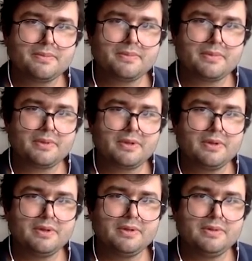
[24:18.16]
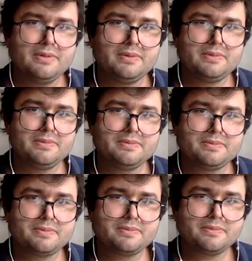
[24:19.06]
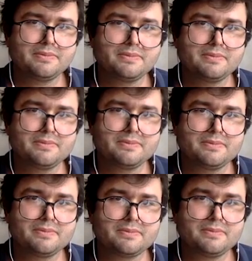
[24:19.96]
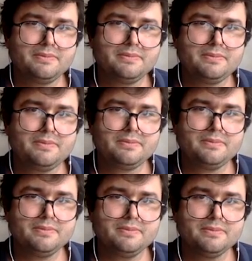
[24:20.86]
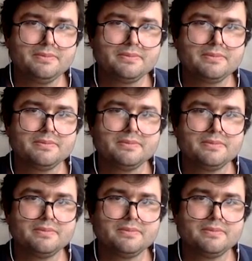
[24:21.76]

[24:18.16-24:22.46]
No words are spoken by the person on screen.